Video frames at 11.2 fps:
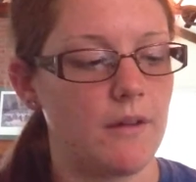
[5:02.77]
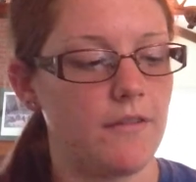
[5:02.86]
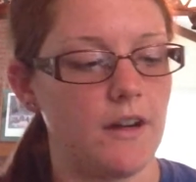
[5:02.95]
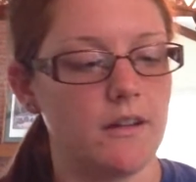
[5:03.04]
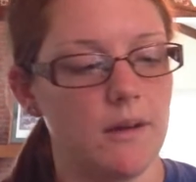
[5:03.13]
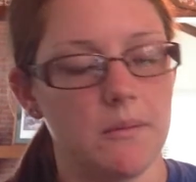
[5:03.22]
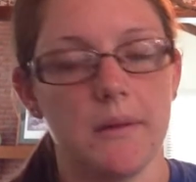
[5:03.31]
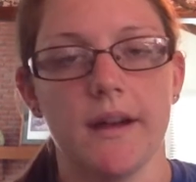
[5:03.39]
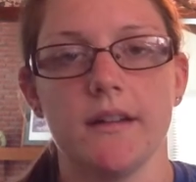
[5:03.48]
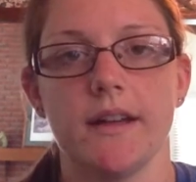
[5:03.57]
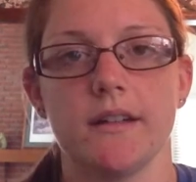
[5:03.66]
I figured they would
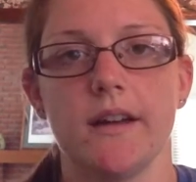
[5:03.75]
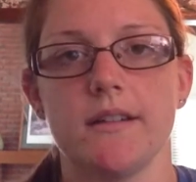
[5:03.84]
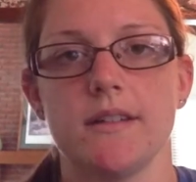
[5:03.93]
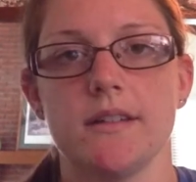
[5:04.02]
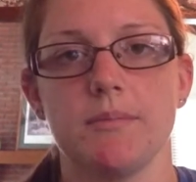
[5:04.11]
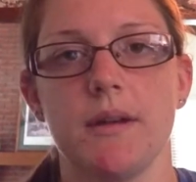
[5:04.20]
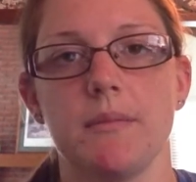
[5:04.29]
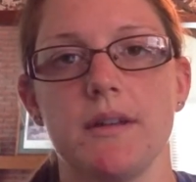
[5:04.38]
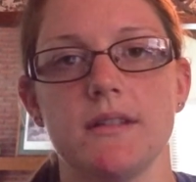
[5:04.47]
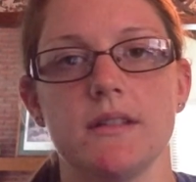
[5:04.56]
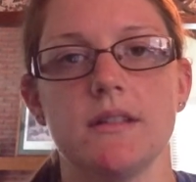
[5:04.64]
make like nice display
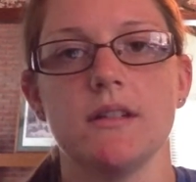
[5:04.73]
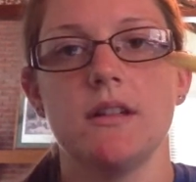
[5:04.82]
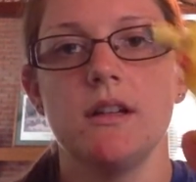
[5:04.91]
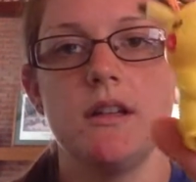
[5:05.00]
pieces.